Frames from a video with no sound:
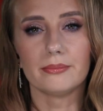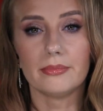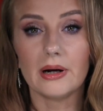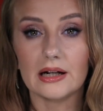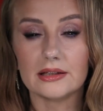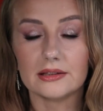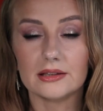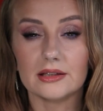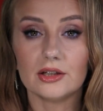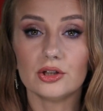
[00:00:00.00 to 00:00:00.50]

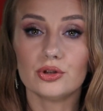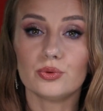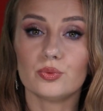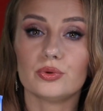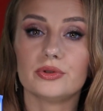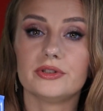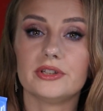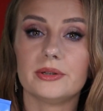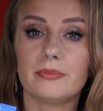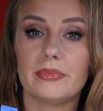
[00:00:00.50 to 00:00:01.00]
but it
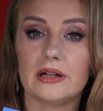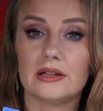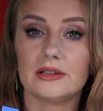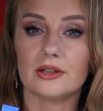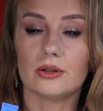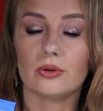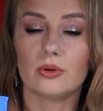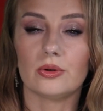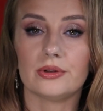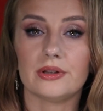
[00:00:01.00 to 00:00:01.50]
would
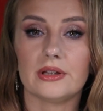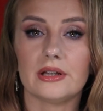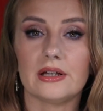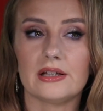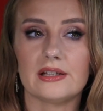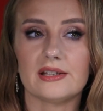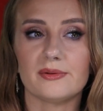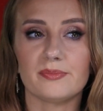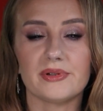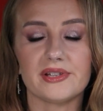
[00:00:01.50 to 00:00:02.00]
depend on
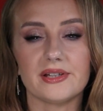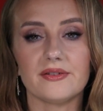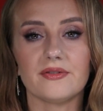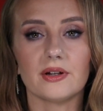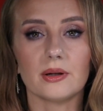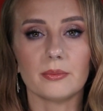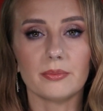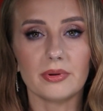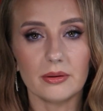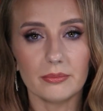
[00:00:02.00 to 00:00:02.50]
a
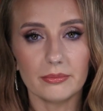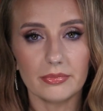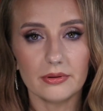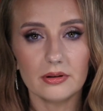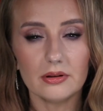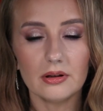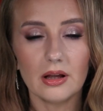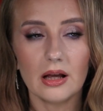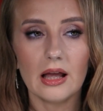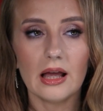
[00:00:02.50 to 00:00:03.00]
specific
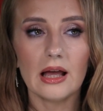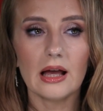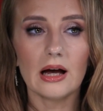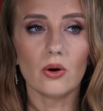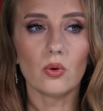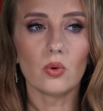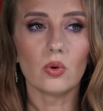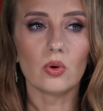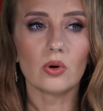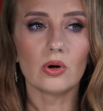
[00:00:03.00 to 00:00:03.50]
pimple
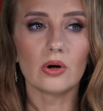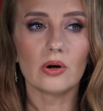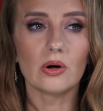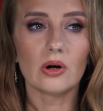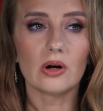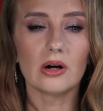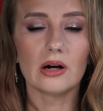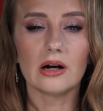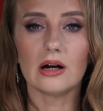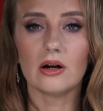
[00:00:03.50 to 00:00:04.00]

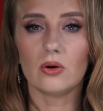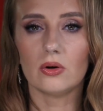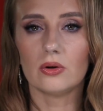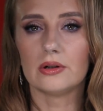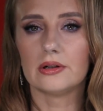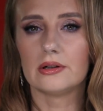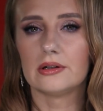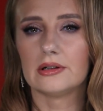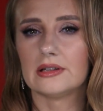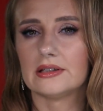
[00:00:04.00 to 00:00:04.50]
or
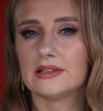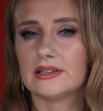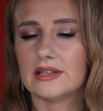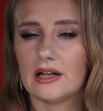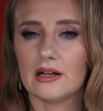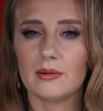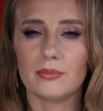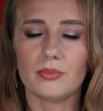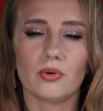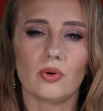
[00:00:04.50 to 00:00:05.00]

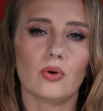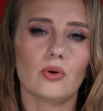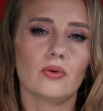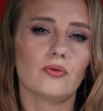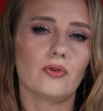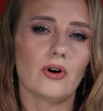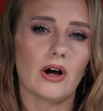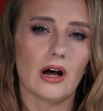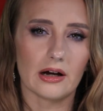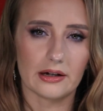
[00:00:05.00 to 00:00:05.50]
type
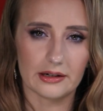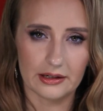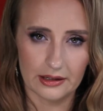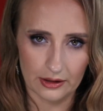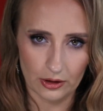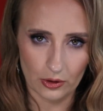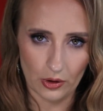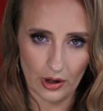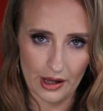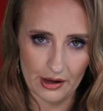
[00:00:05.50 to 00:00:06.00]
of
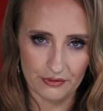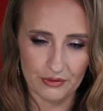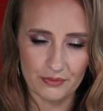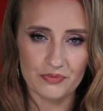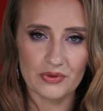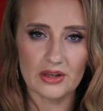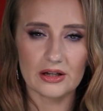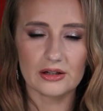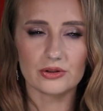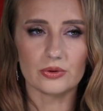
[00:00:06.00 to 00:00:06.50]
acne you have.
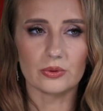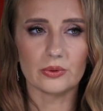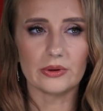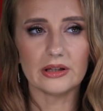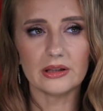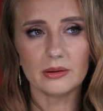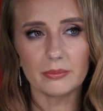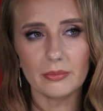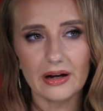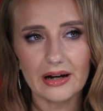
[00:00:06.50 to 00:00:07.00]
So
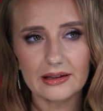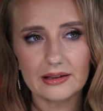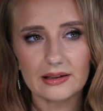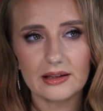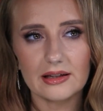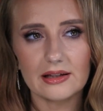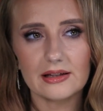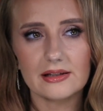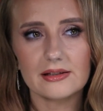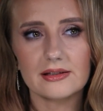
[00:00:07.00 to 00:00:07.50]
in my
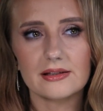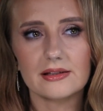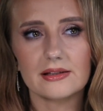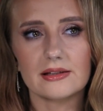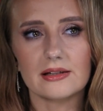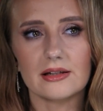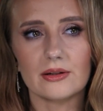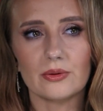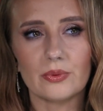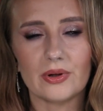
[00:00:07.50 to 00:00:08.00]

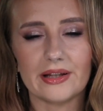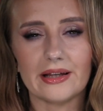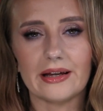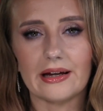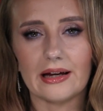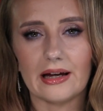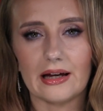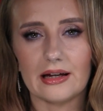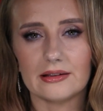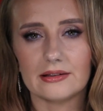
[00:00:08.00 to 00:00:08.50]
case, when I
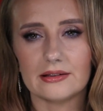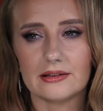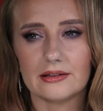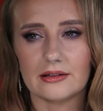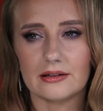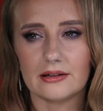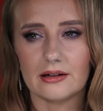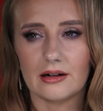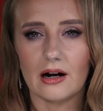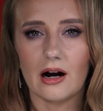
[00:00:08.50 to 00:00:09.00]
had
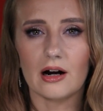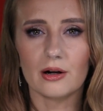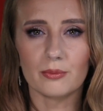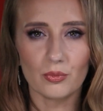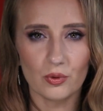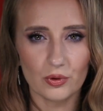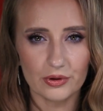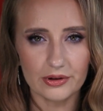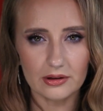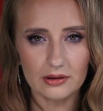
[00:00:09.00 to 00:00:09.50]

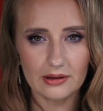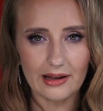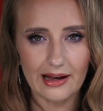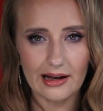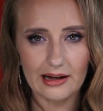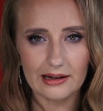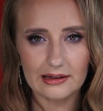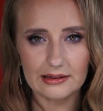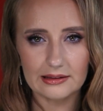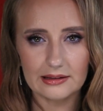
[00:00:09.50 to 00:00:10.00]
hormonal
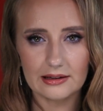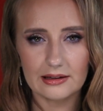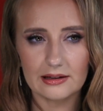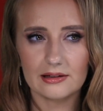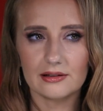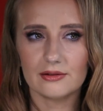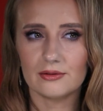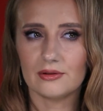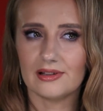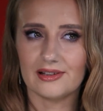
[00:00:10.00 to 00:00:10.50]

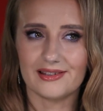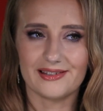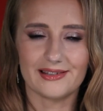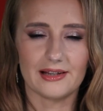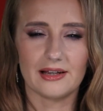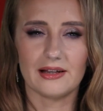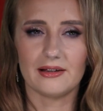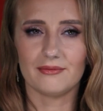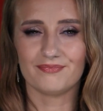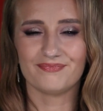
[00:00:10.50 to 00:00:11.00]
acne, let's
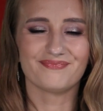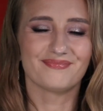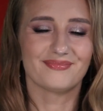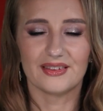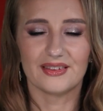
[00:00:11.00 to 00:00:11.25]
say